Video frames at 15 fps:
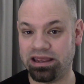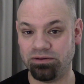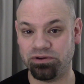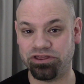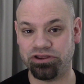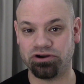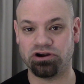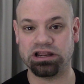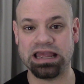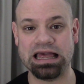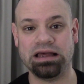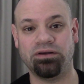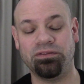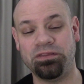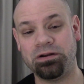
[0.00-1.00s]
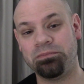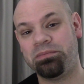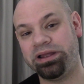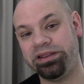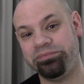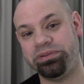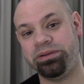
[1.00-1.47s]
in with your account, there
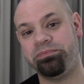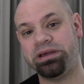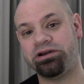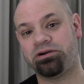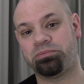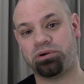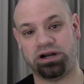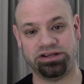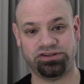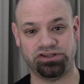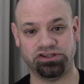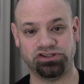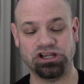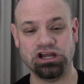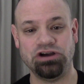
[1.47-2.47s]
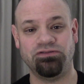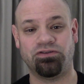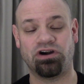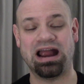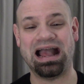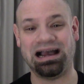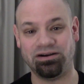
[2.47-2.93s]
might be better prices
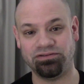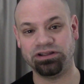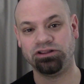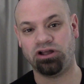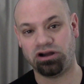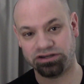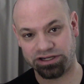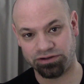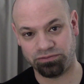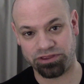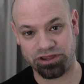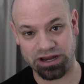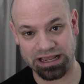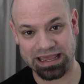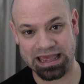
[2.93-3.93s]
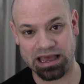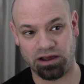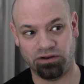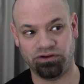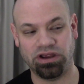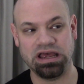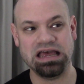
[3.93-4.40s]
for having logged in with an
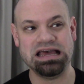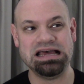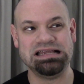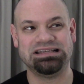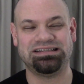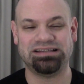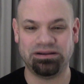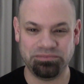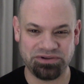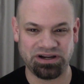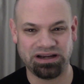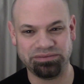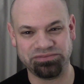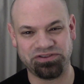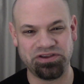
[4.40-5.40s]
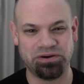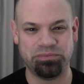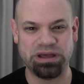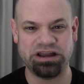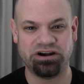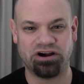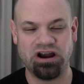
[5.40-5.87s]
account. Sometimes they're
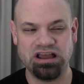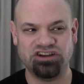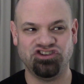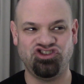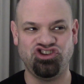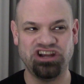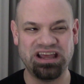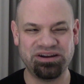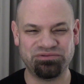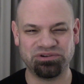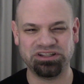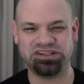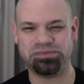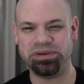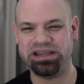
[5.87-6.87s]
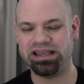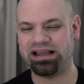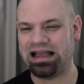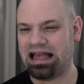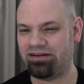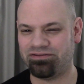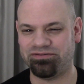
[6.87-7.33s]
better. Generally speaking,
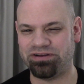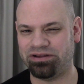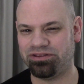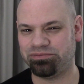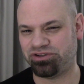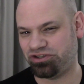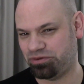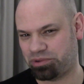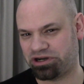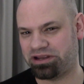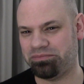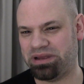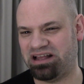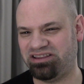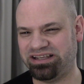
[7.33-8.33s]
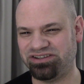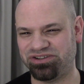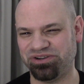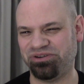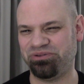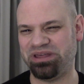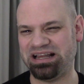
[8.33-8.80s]
I haven't found them super compelling,
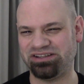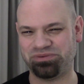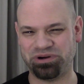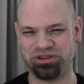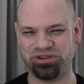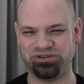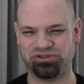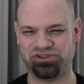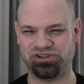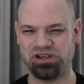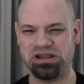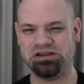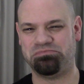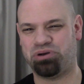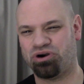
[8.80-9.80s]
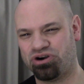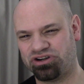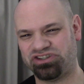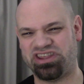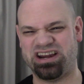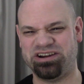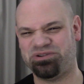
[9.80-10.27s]
so that's one of those
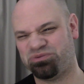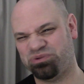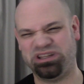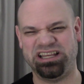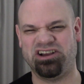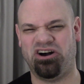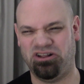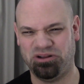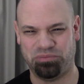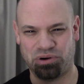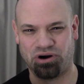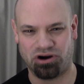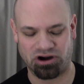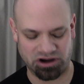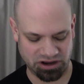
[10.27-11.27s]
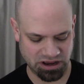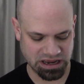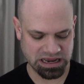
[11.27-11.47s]
perks that I don't really call a perk.